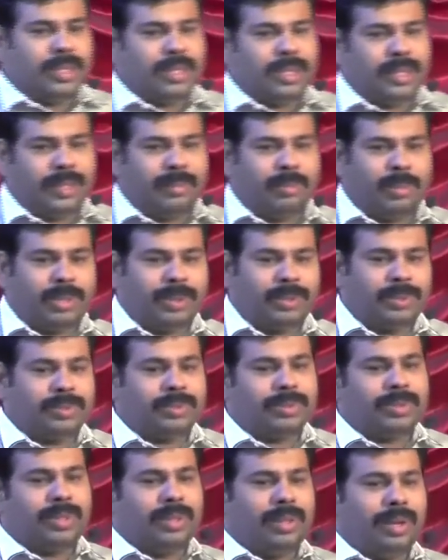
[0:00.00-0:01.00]
Number 2,
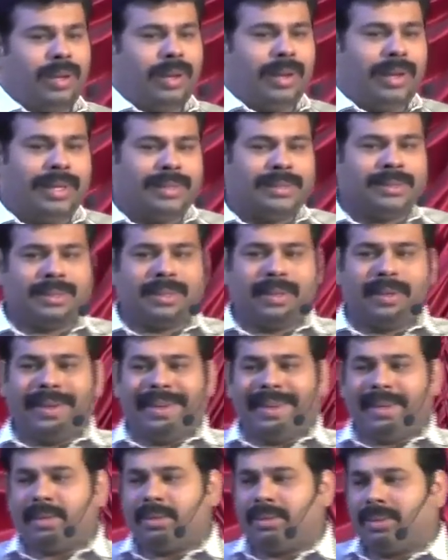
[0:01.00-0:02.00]
less
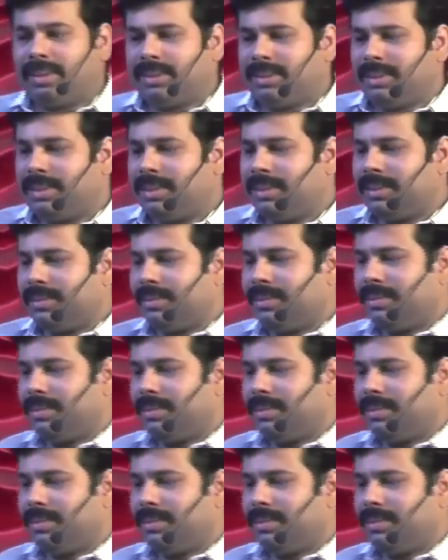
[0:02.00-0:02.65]
accuracy.